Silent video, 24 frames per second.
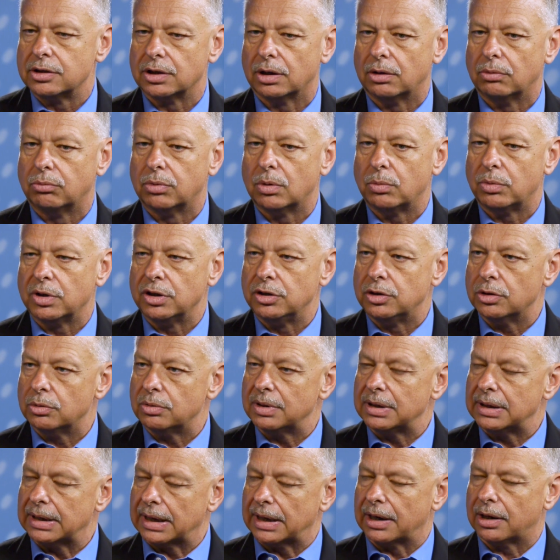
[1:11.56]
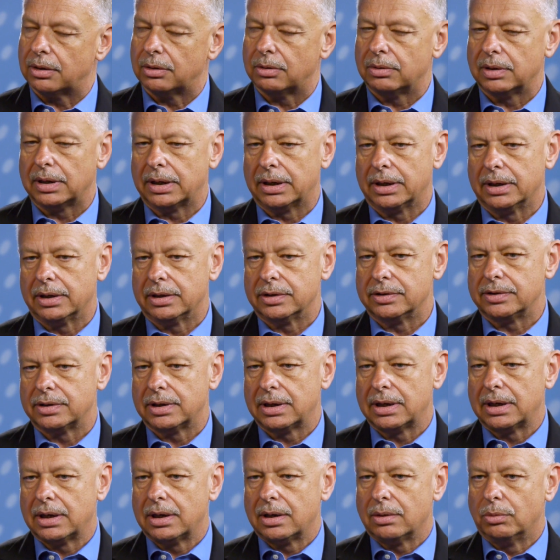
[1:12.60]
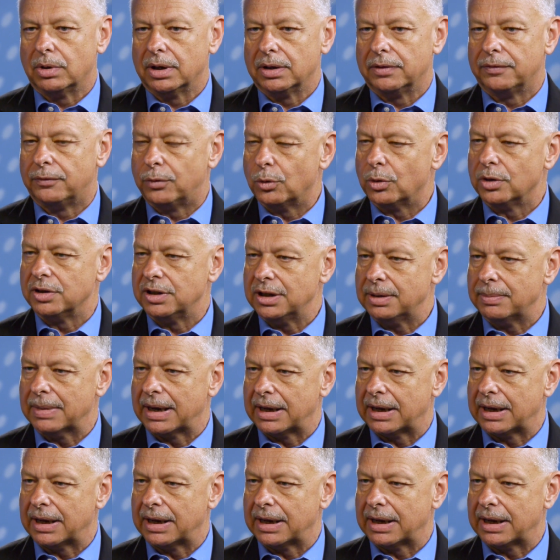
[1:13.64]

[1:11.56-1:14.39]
So what we're doing now is with 4D